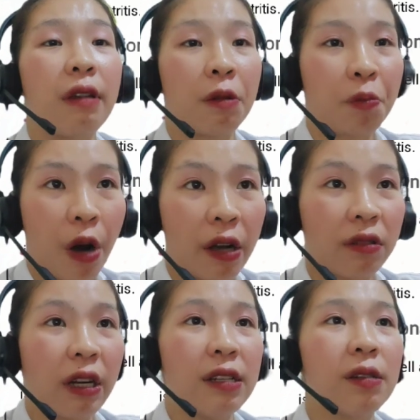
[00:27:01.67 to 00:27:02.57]
their
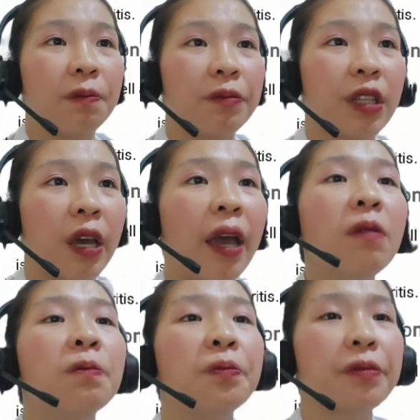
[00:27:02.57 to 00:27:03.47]
progress.
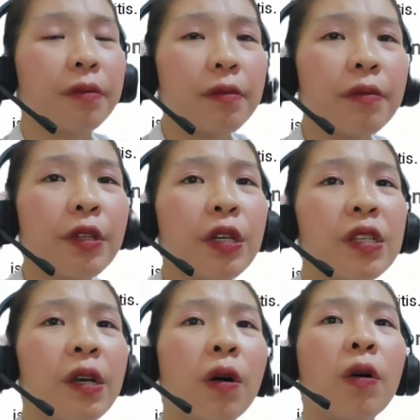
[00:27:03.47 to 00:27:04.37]
Okay,
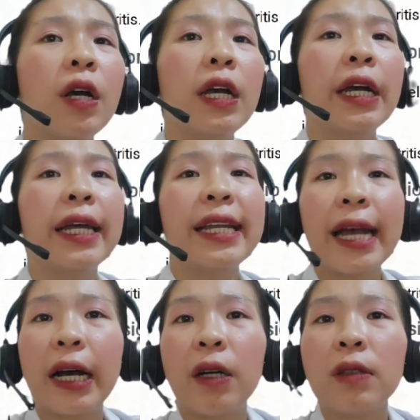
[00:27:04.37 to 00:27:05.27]
so
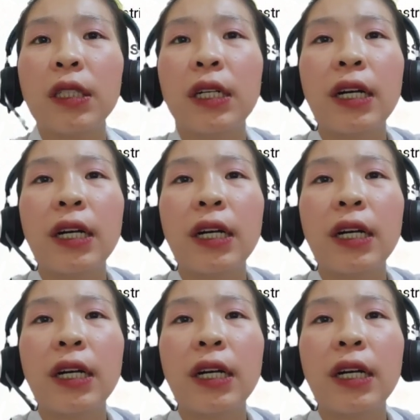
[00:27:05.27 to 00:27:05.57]
now,